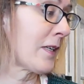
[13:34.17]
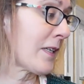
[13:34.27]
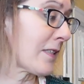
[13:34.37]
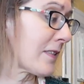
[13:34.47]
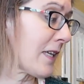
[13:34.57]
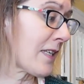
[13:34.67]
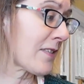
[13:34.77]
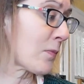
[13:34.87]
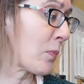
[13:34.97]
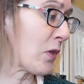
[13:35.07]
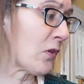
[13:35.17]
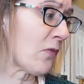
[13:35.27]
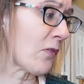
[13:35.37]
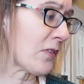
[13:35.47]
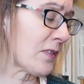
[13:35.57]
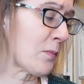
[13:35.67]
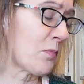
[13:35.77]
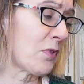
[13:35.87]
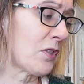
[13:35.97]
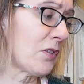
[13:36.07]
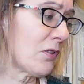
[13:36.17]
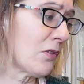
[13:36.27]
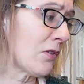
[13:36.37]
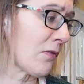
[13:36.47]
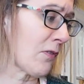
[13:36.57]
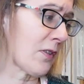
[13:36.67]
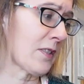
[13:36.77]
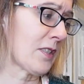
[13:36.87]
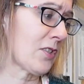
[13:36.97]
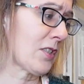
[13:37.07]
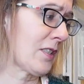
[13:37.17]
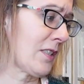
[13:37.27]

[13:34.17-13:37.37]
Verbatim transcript: It's, and it's beautiful. It's in beautiful condition.